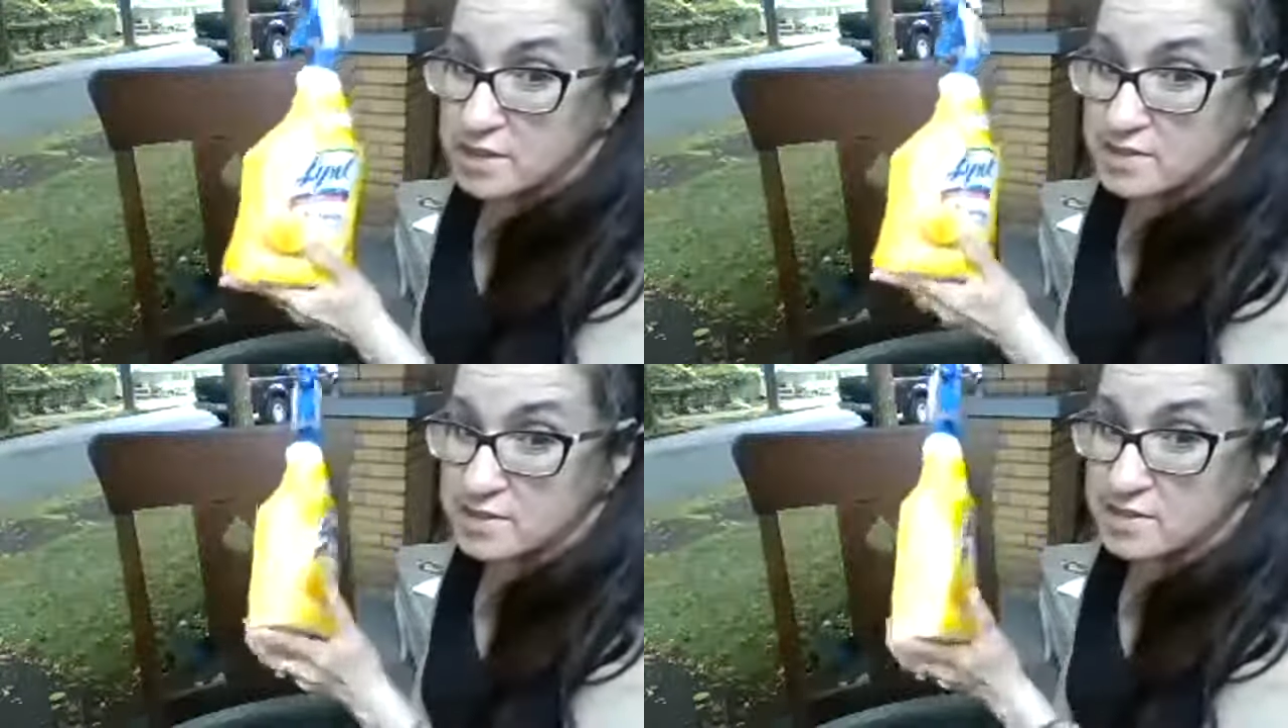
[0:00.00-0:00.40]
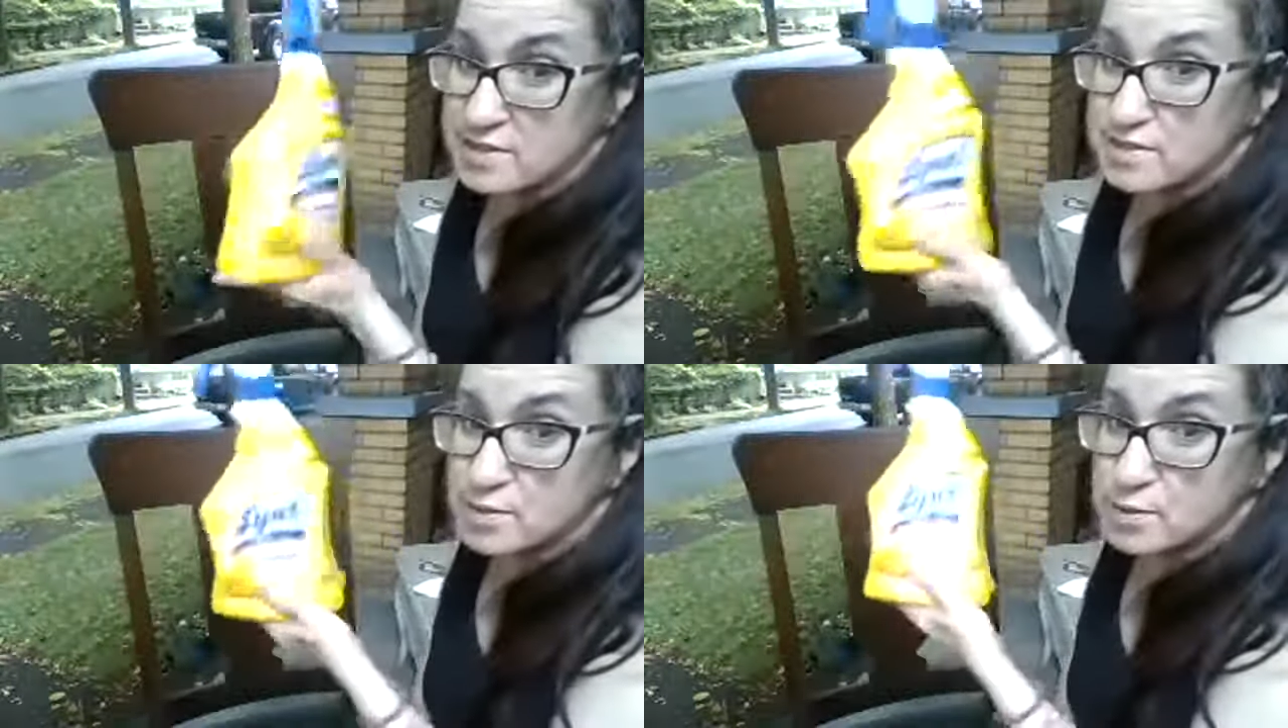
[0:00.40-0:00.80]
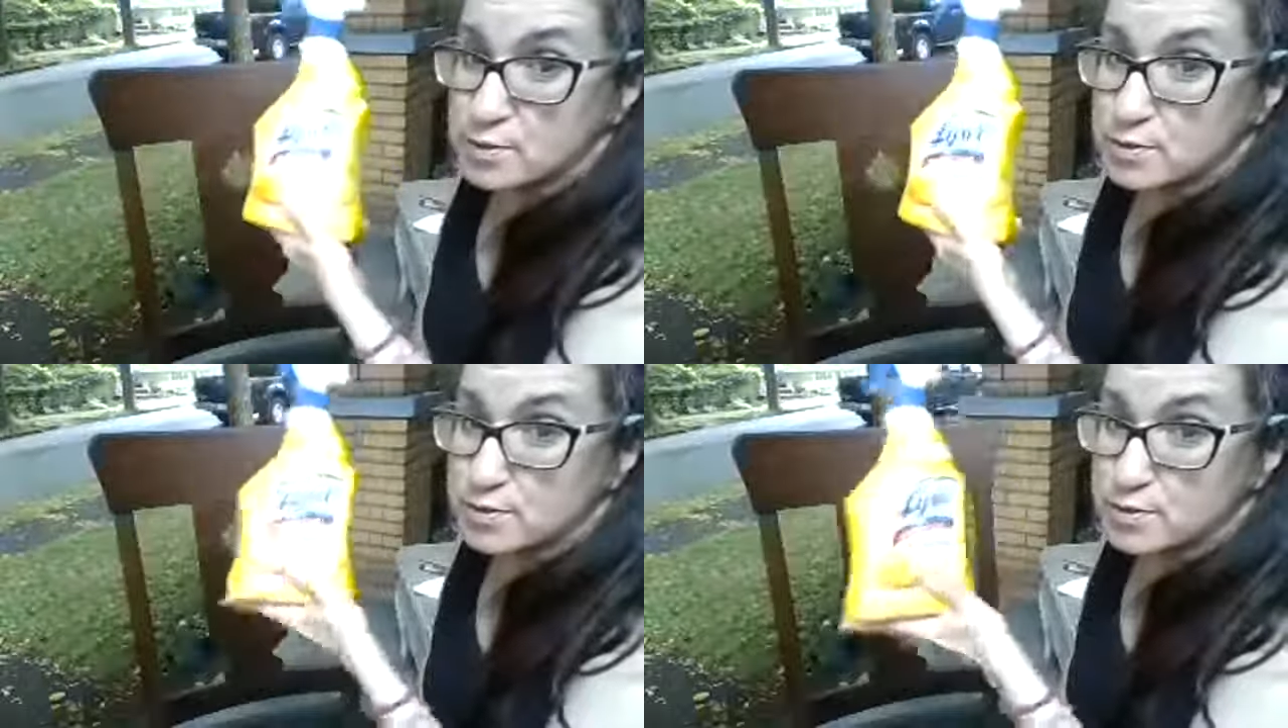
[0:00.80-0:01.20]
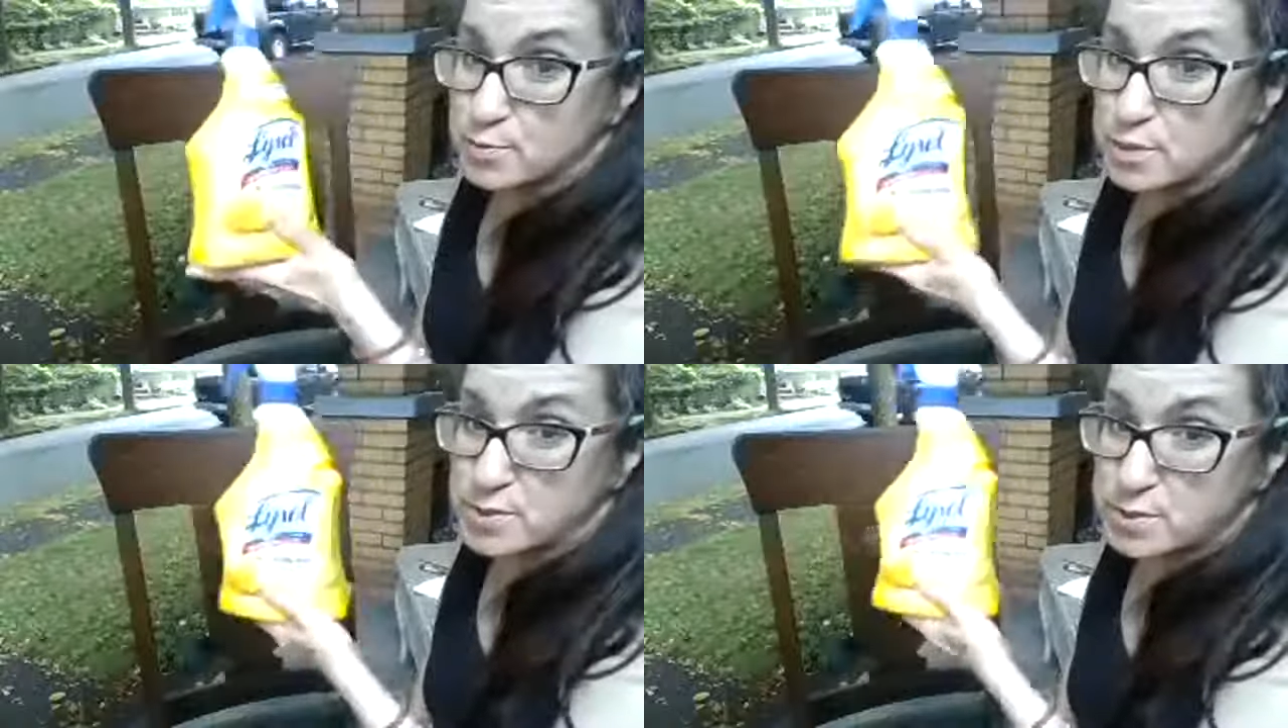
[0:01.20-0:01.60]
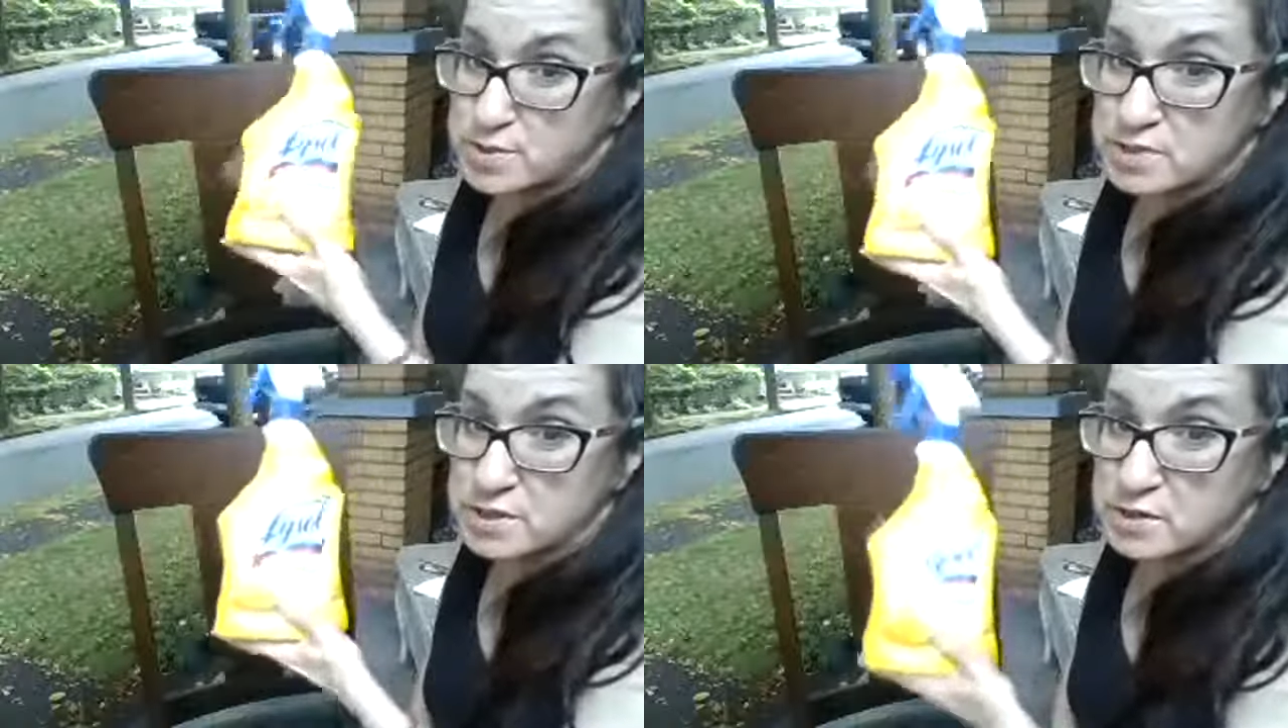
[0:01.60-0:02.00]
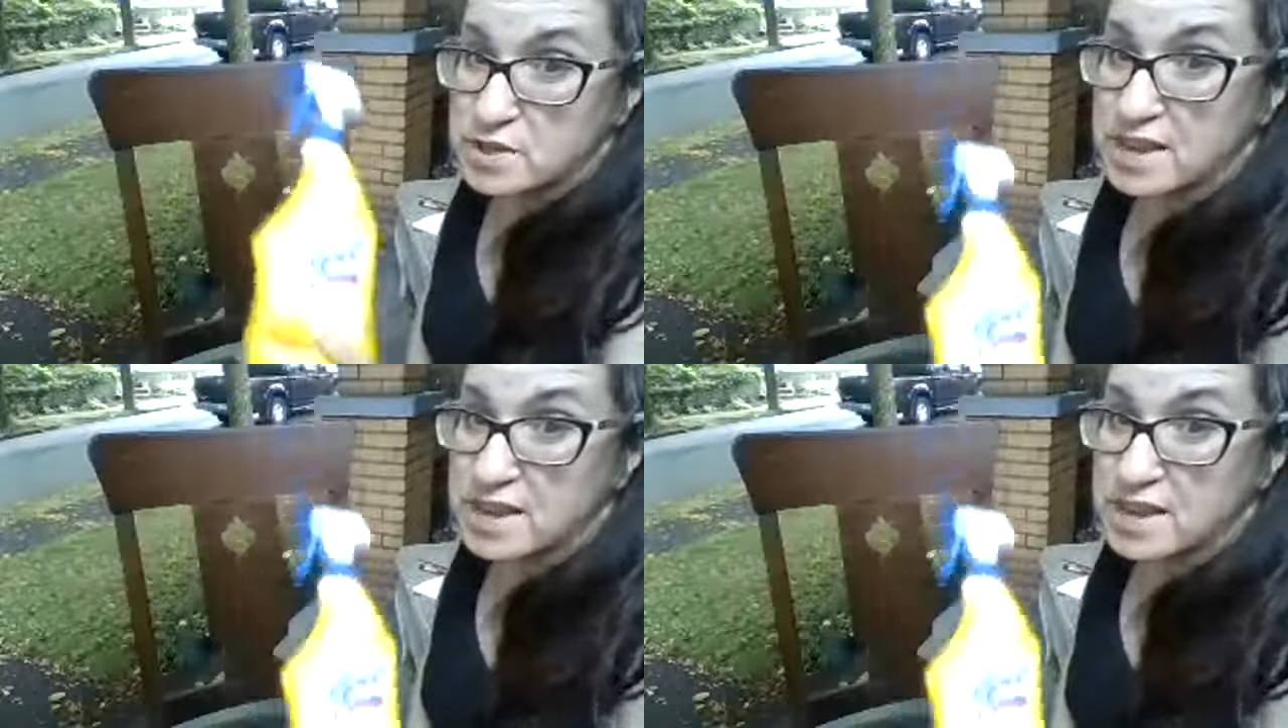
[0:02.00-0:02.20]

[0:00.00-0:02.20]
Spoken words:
is on this little multi-purpose cleaner that